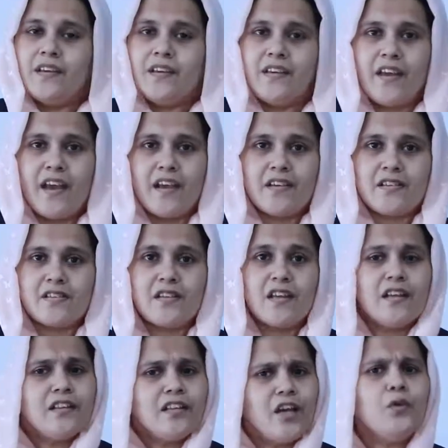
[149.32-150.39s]
Yes,
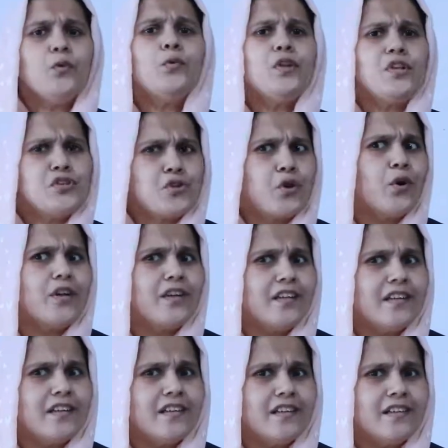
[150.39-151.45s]
then who is
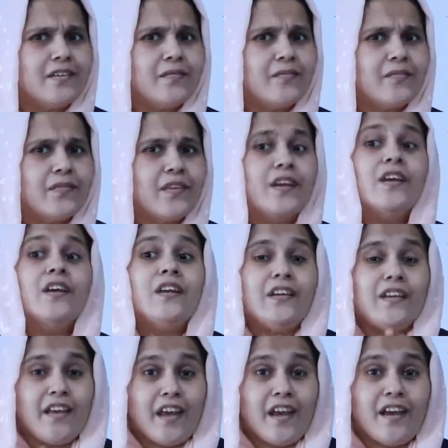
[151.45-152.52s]
shorter?
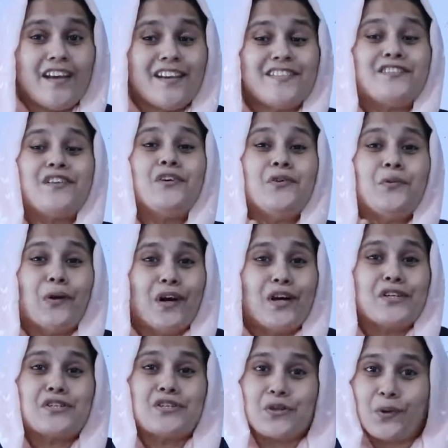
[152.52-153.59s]
Yes, you
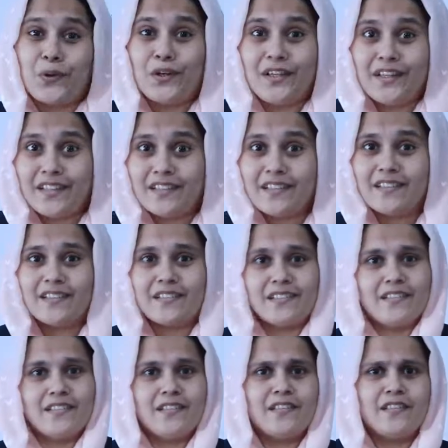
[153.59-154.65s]
are shorter
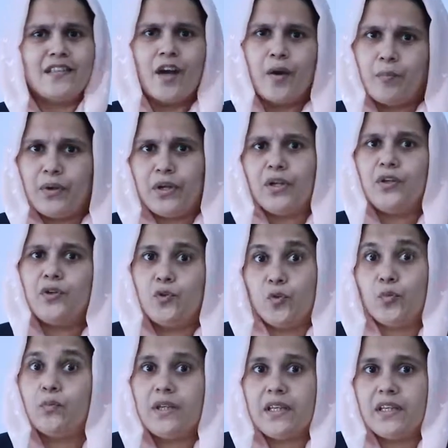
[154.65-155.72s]
compared
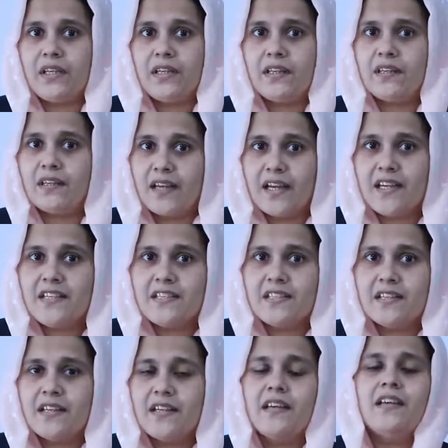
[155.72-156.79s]
to me,
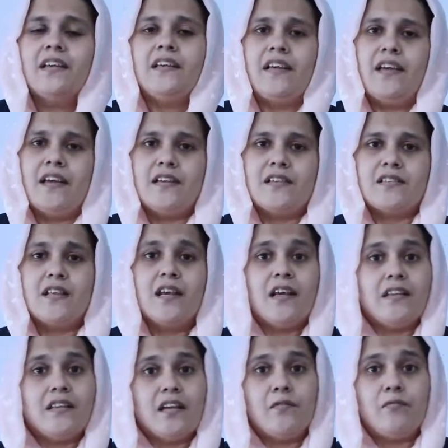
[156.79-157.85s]
right? Yes,
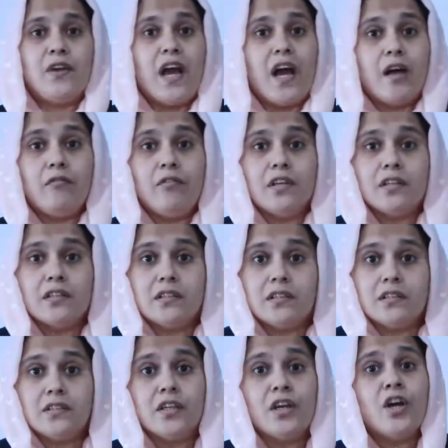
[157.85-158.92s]
then we have
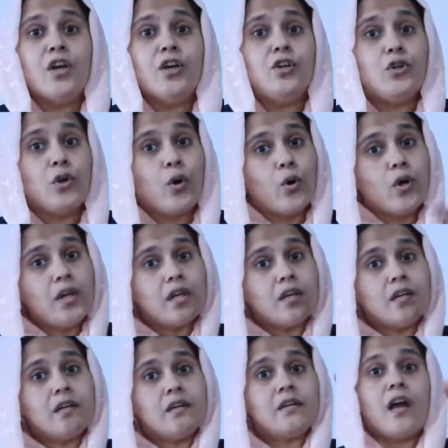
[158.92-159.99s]
learned
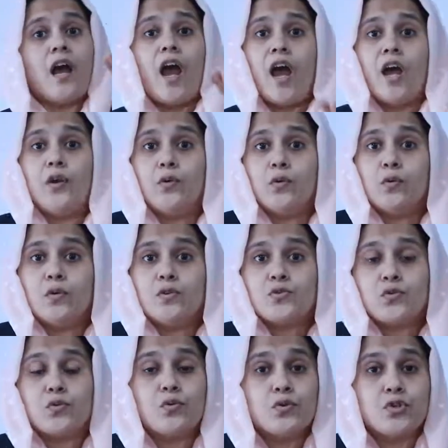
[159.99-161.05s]
taller and
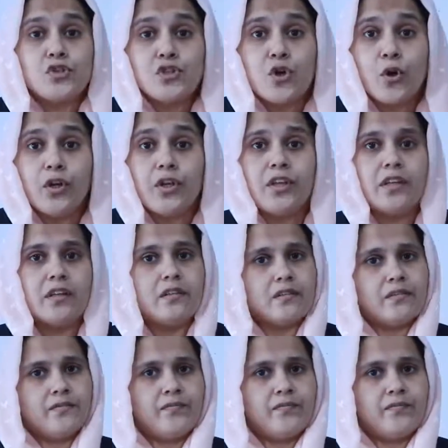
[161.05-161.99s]
also shorter.